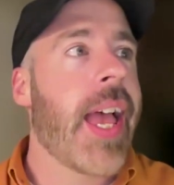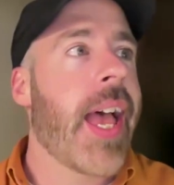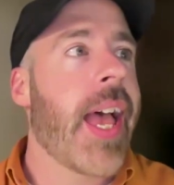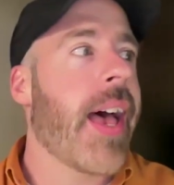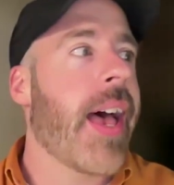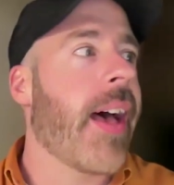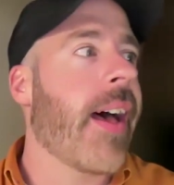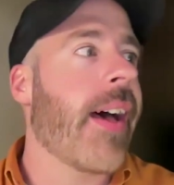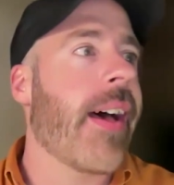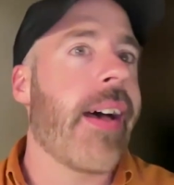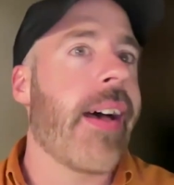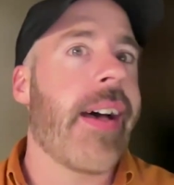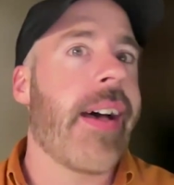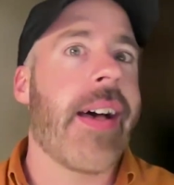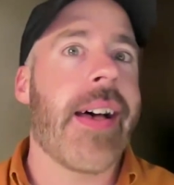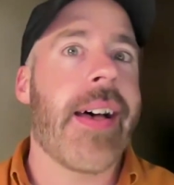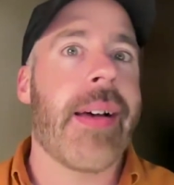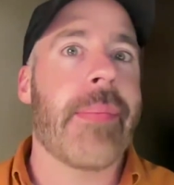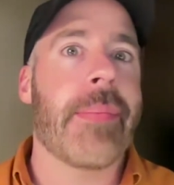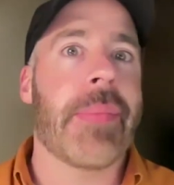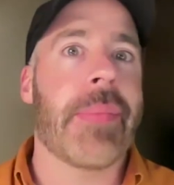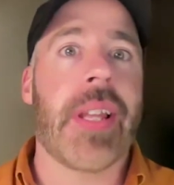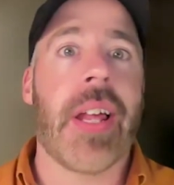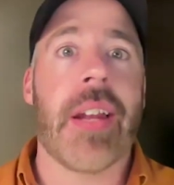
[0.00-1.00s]

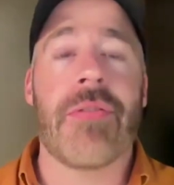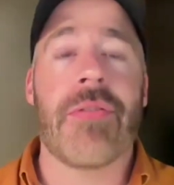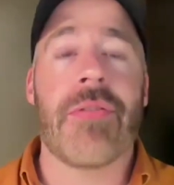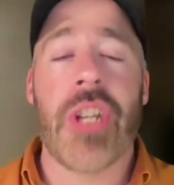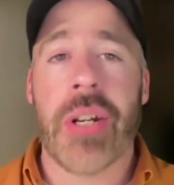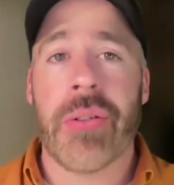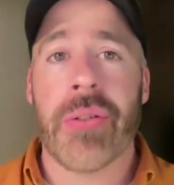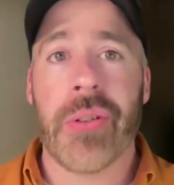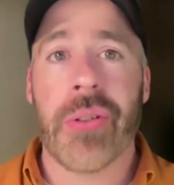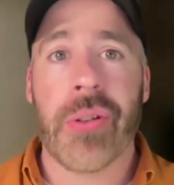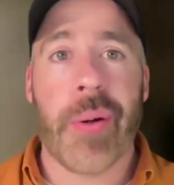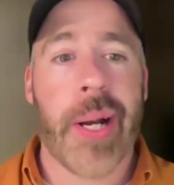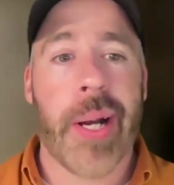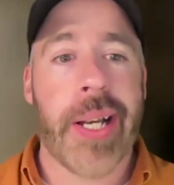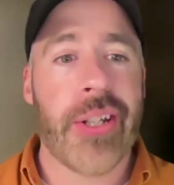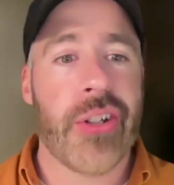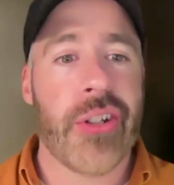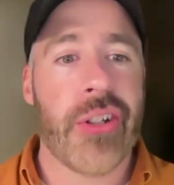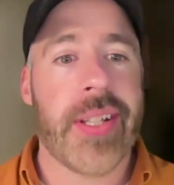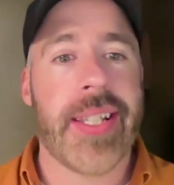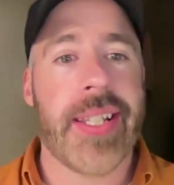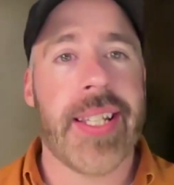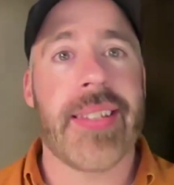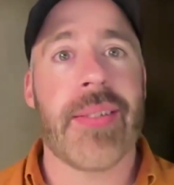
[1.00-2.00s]
A lot of general
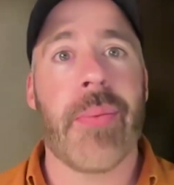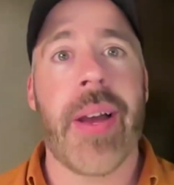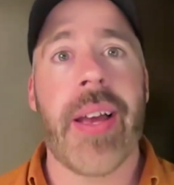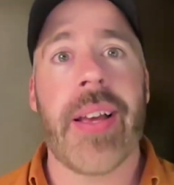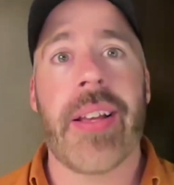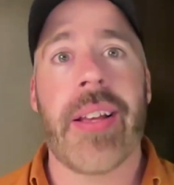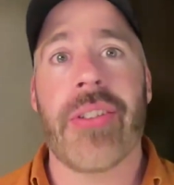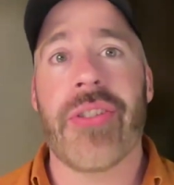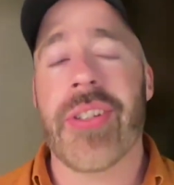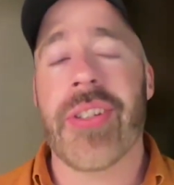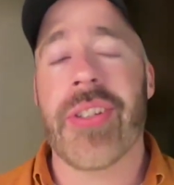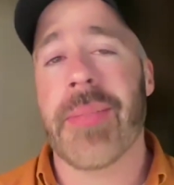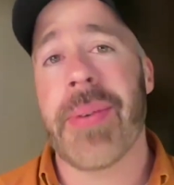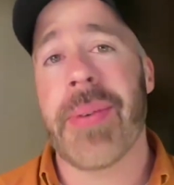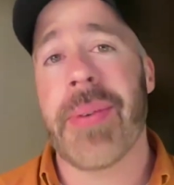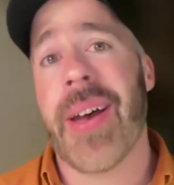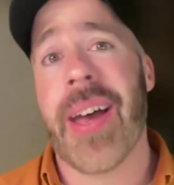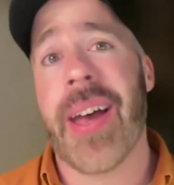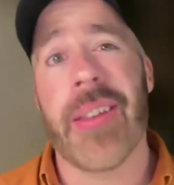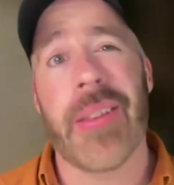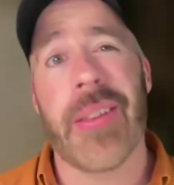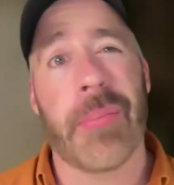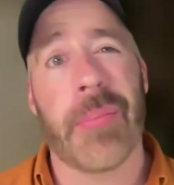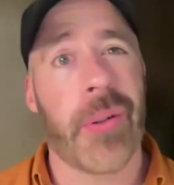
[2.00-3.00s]
questions as well, just about
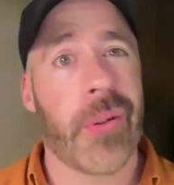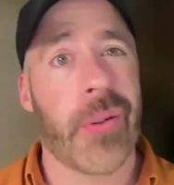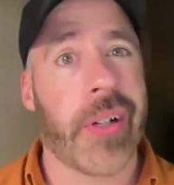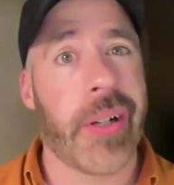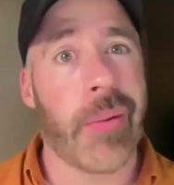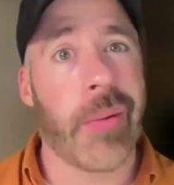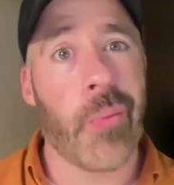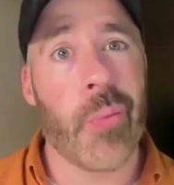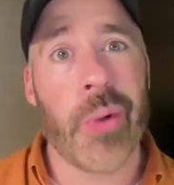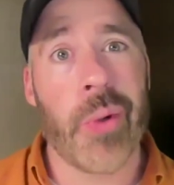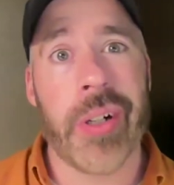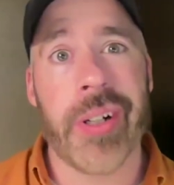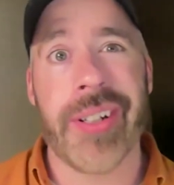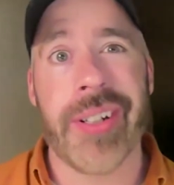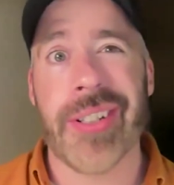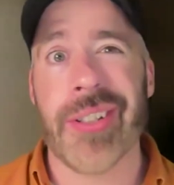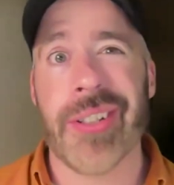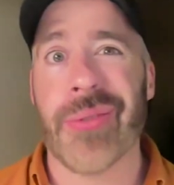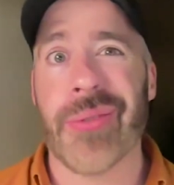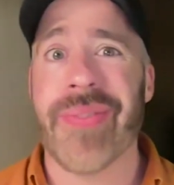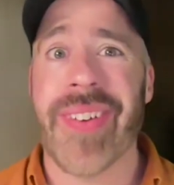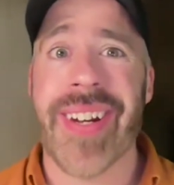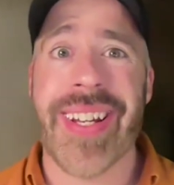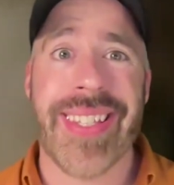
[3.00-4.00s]
how the program works,
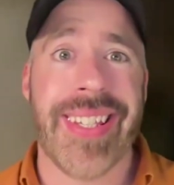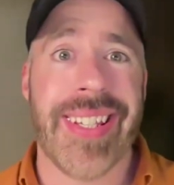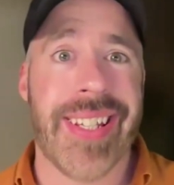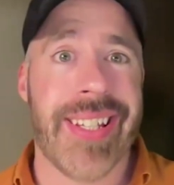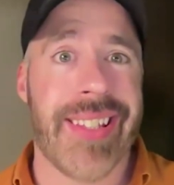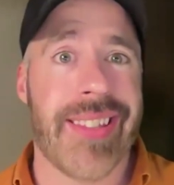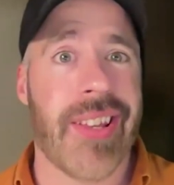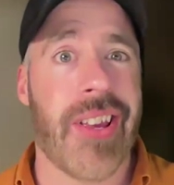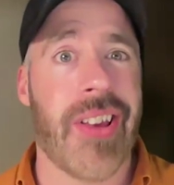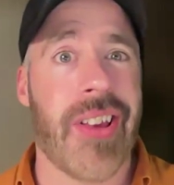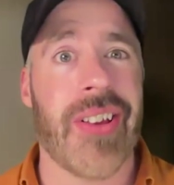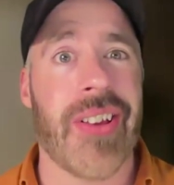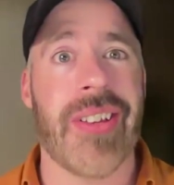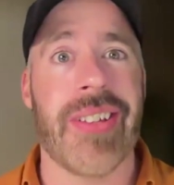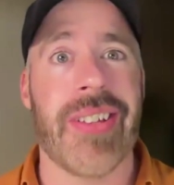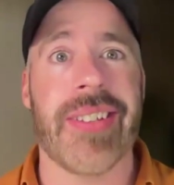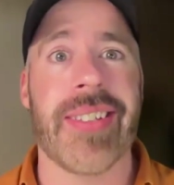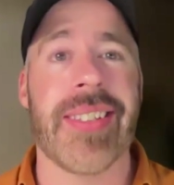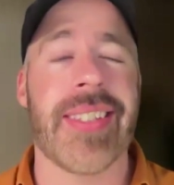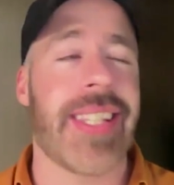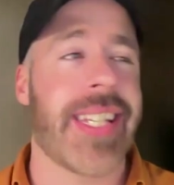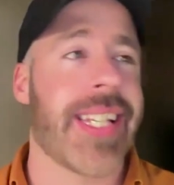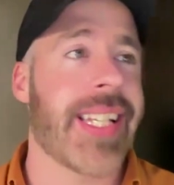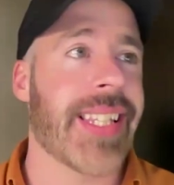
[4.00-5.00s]
residence
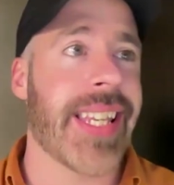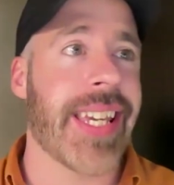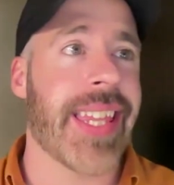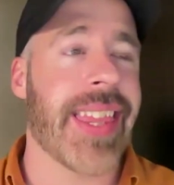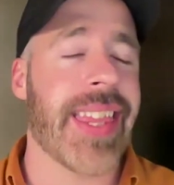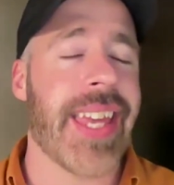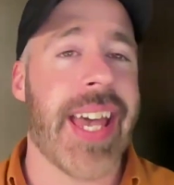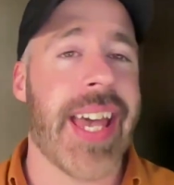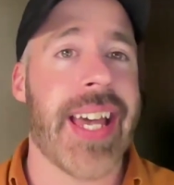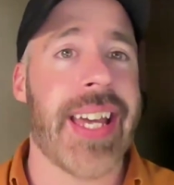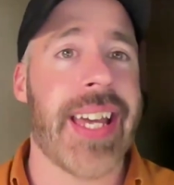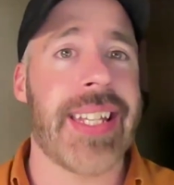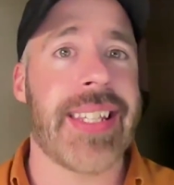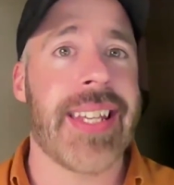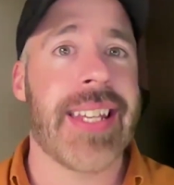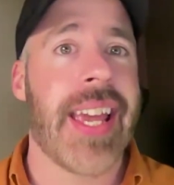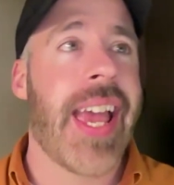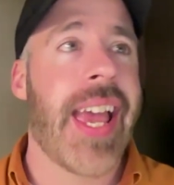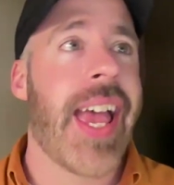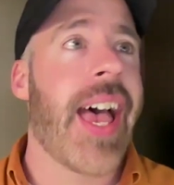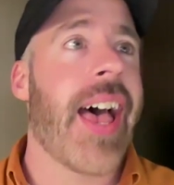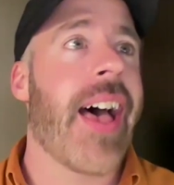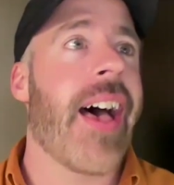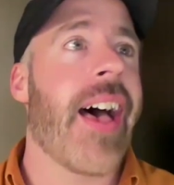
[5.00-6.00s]
halls, things like that.
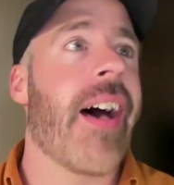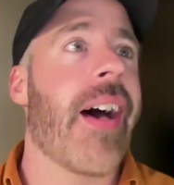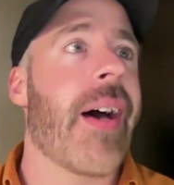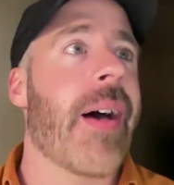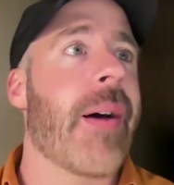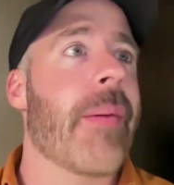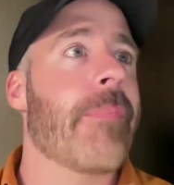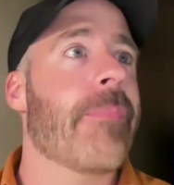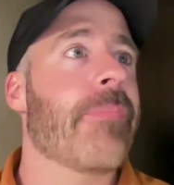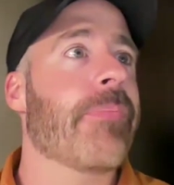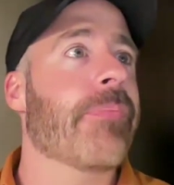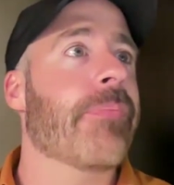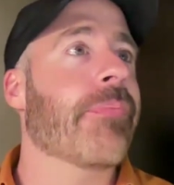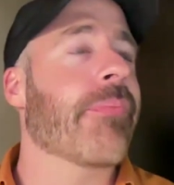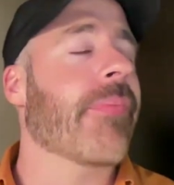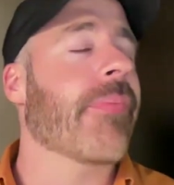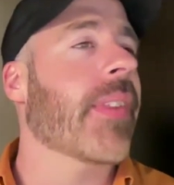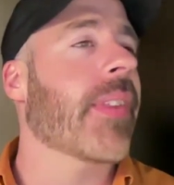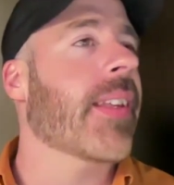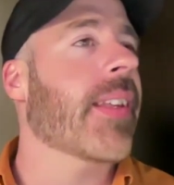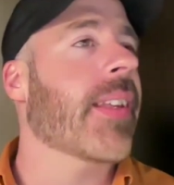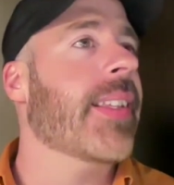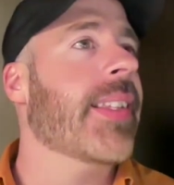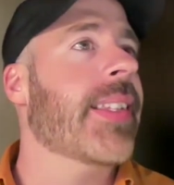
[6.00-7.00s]

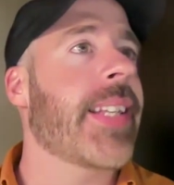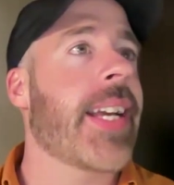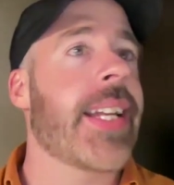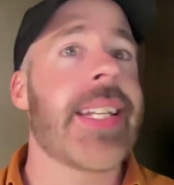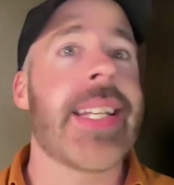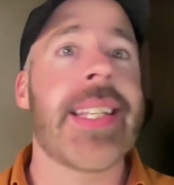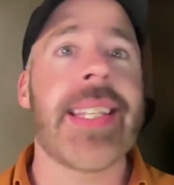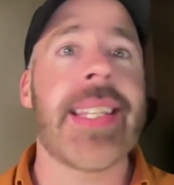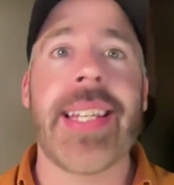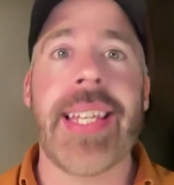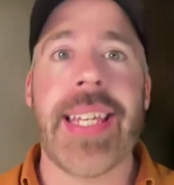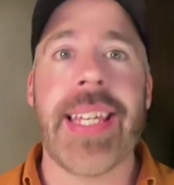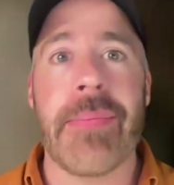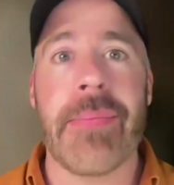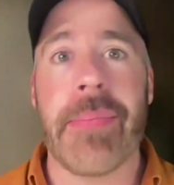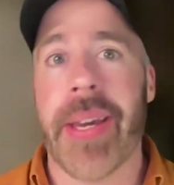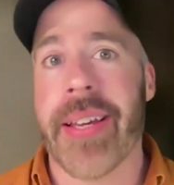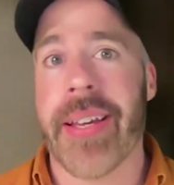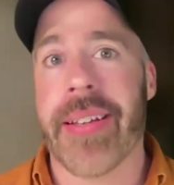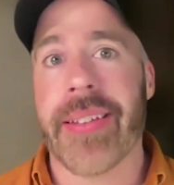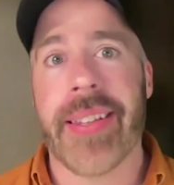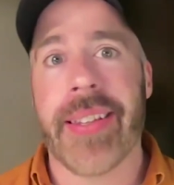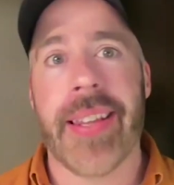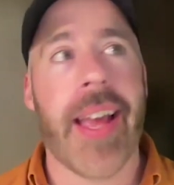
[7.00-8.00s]
Send us an
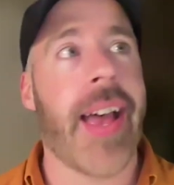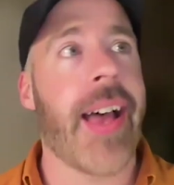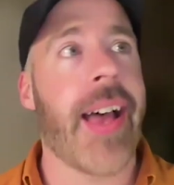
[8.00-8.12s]
email.